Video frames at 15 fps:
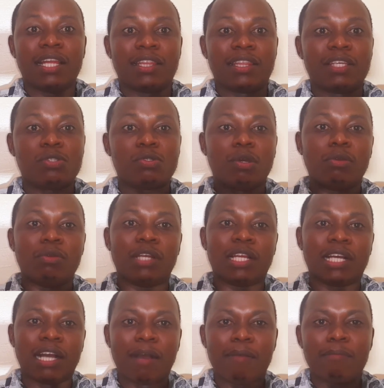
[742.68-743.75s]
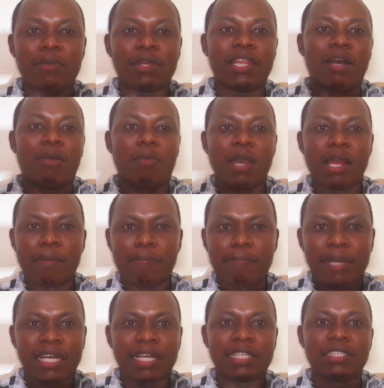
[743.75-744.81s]
this one will come with a
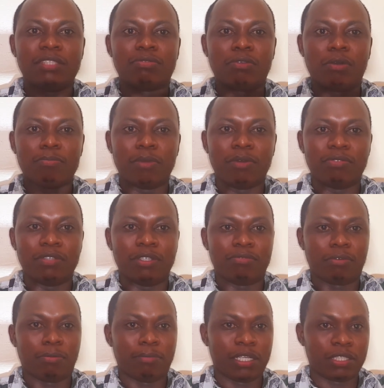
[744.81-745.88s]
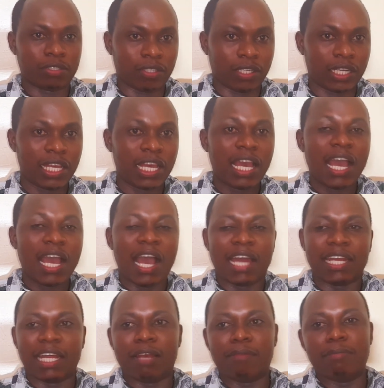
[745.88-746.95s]
well-packaged form of information.
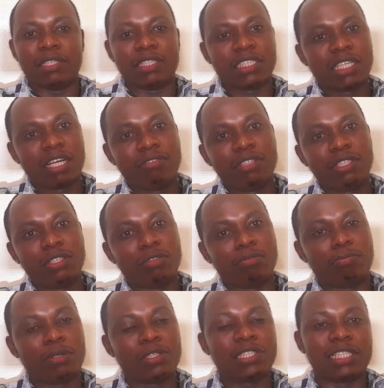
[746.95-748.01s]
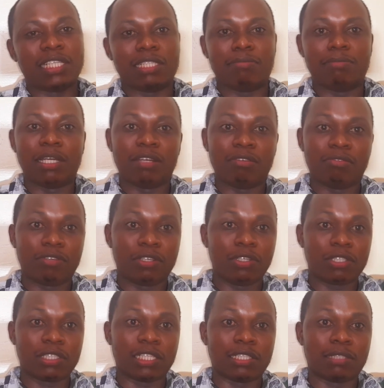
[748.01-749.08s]
And I'll be striving to post as many
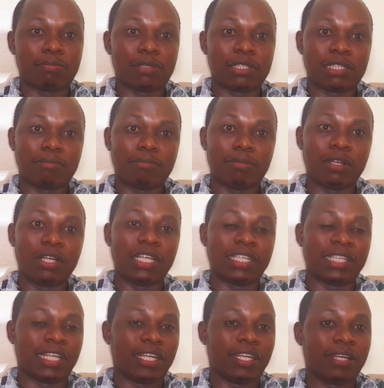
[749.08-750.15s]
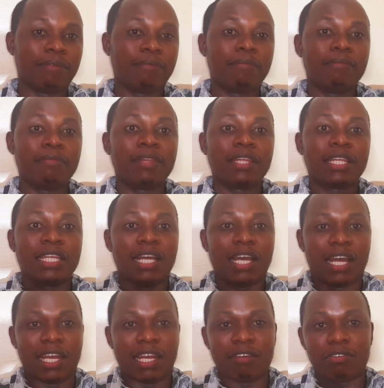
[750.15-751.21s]
videos as possible in a day.
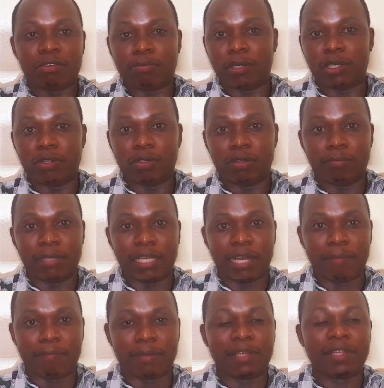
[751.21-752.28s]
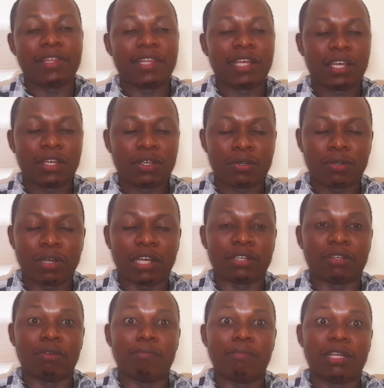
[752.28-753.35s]
And everybody will be happy. Thank you and
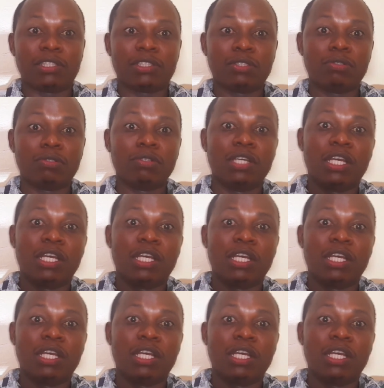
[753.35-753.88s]
God bless you.